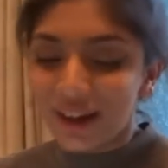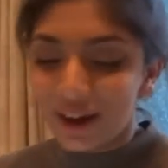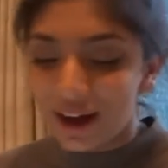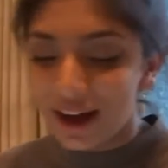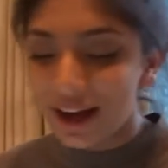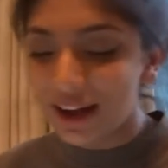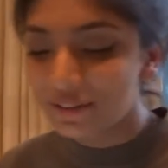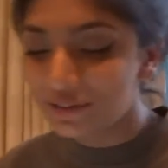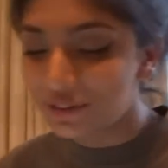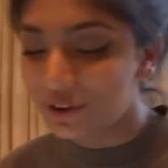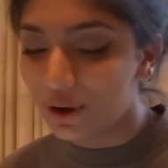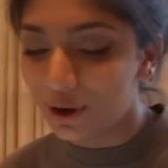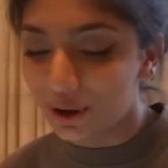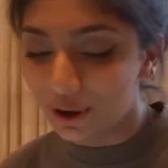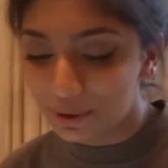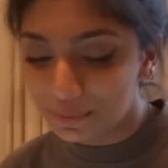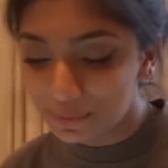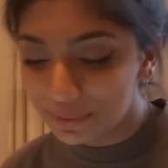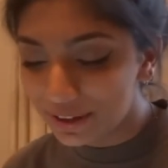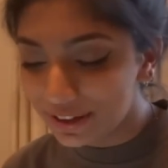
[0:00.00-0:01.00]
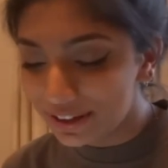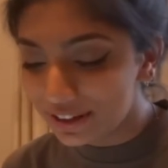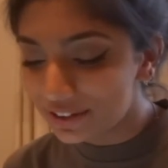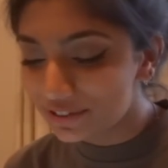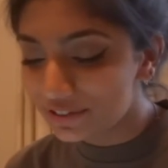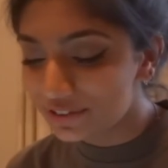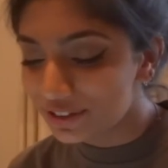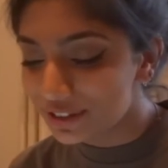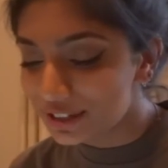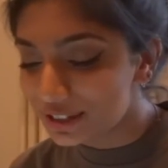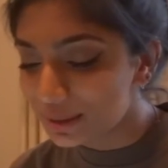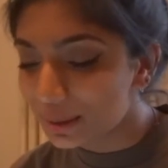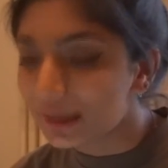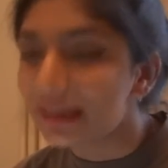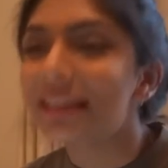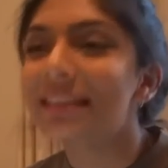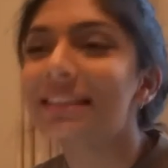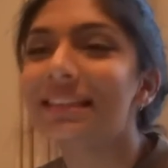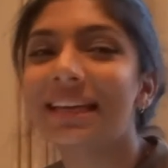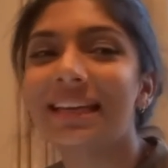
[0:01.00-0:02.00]
I've got, for
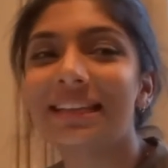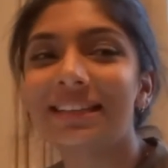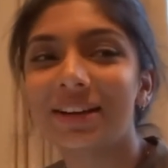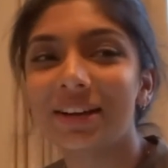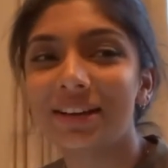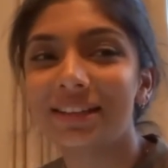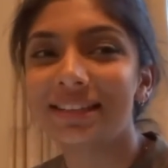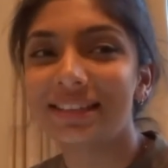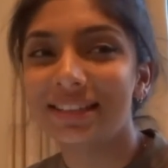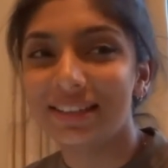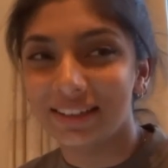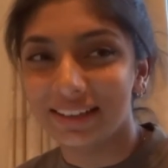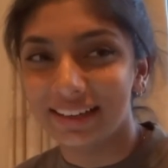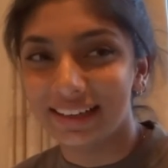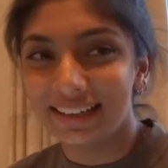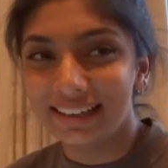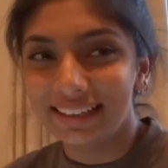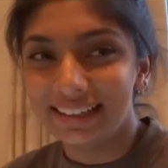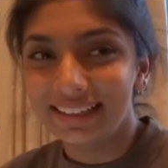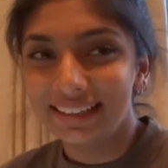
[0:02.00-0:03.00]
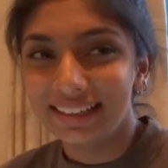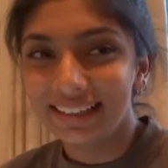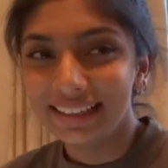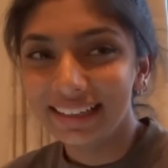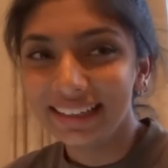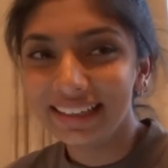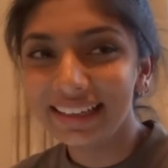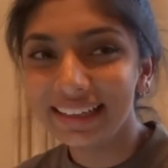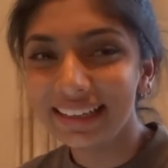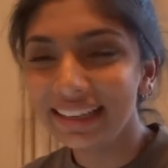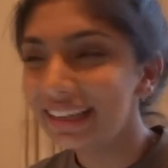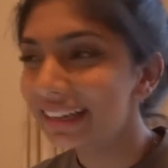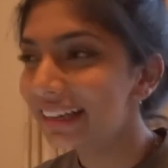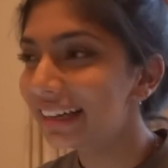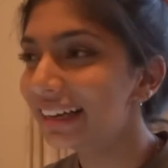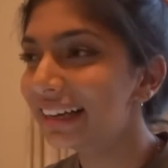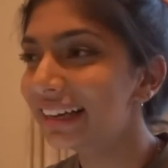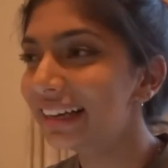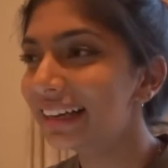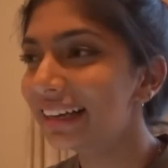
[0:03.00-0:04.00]

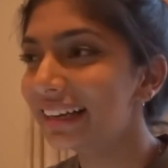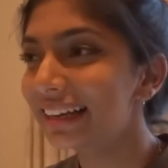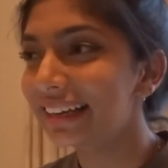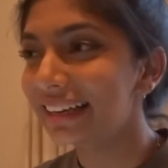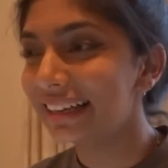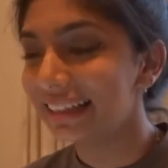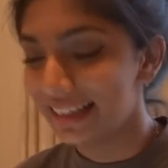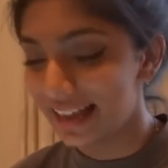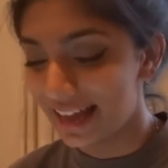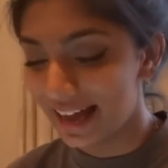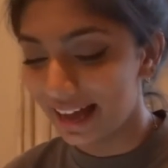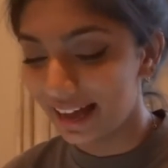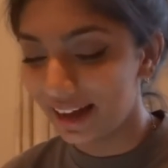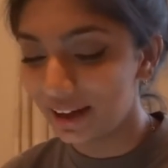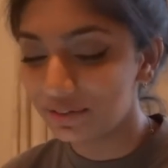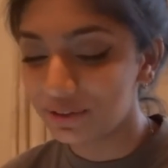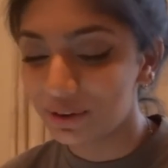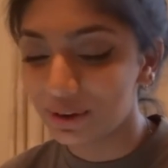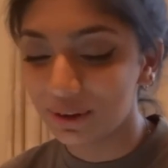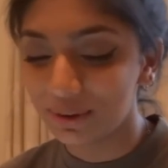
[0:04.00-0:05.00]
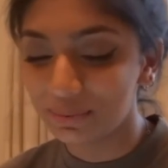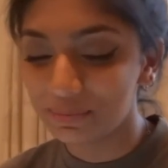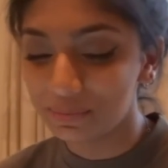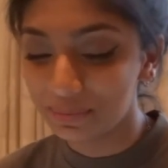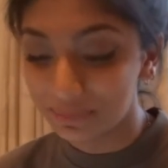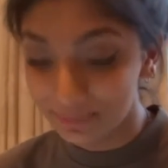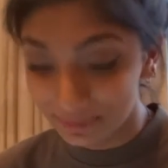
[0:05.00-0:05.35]
$26.99. Yeah, I've got